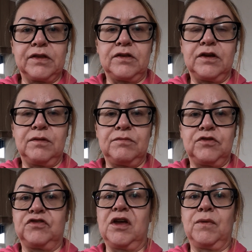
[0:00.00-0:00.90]
Um,
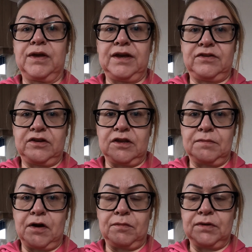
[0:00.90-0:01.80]
there's no heating at the
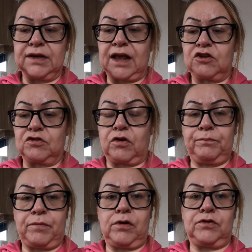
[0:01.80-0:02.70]
moment. The gas
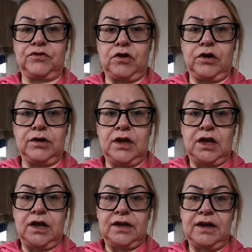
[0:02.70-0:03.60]
bottle's gone.
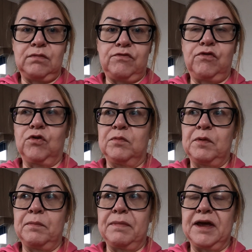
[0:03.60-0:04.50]
Now we've rung them
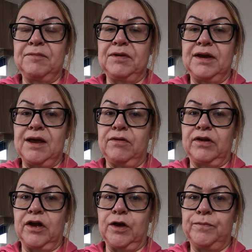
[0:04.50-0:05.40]
up maybe an hour
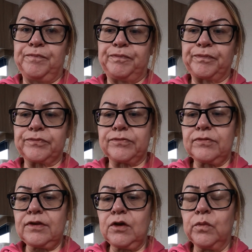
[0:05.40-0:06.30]
ago.
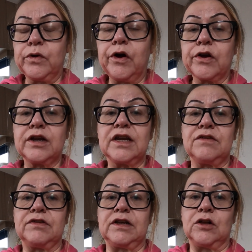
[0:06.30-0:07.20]
We are going to
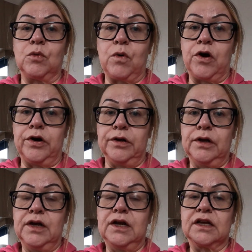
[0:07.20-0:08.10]
leave it a little while,
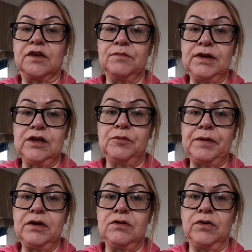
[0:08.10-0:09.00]
give them a little
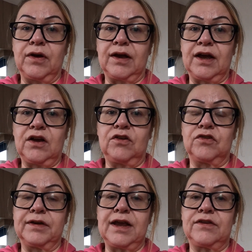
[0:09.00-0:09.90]
bit longer because
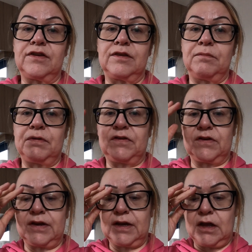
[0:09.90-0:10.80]
I'm guessing them
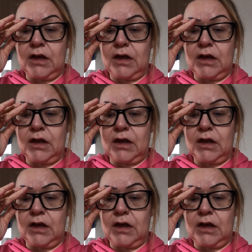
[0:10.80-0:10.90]
busy.